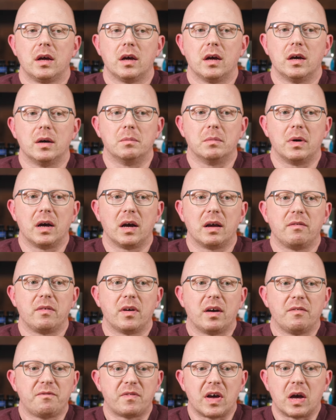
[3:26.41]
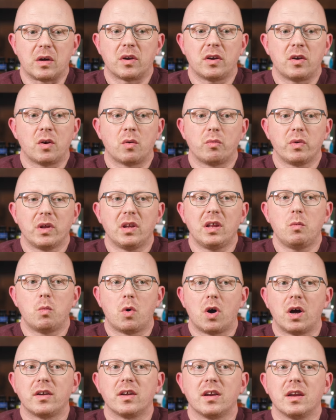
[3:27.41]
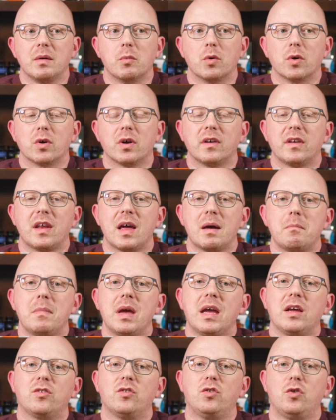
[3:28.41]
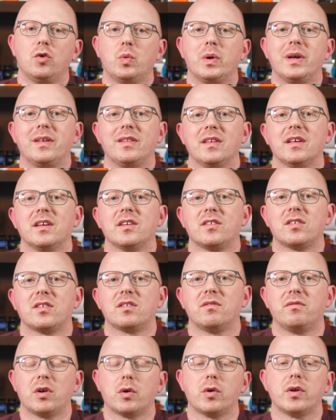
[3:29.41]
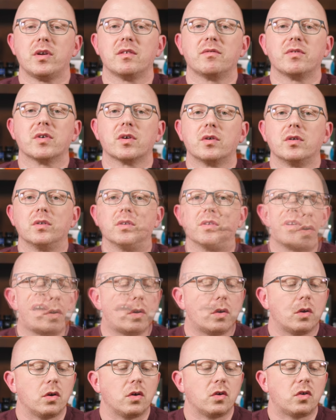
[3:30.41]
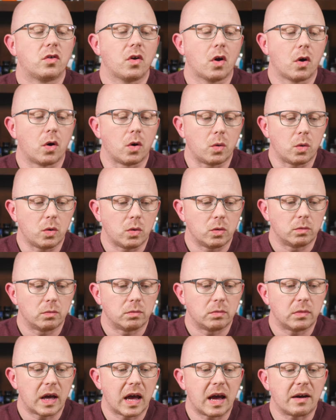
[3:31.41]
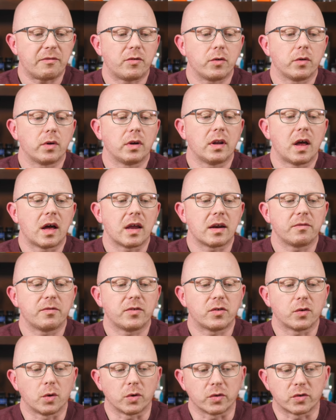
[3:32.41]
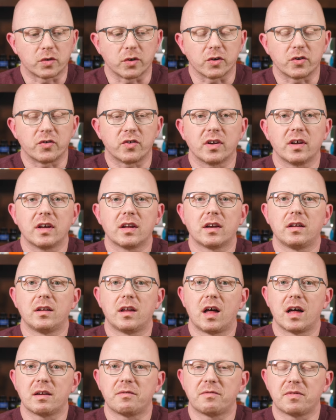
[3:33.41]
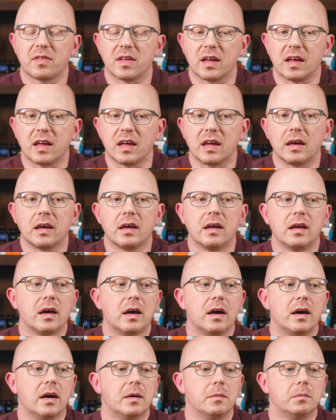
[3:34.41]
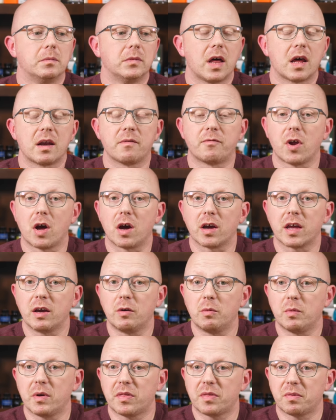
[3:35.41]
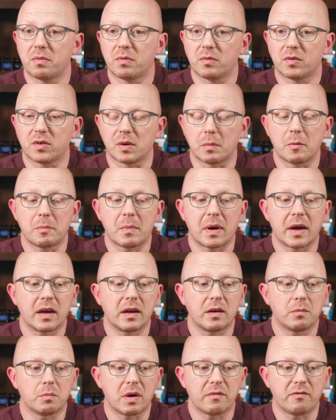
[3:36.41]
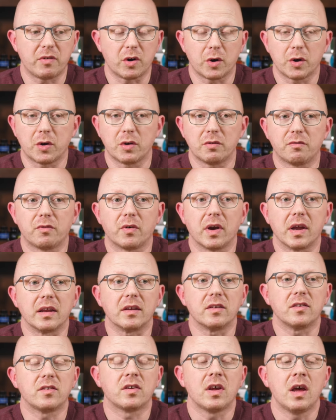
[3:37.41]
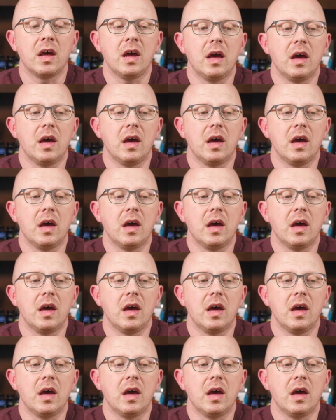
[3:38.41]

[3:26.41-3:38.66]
um, I have found I don't really want anymore. And that makes doing this very difficult. So after a lot of soul searching and a lot of thinking, um, a lot of talking with some of my, my very good friends,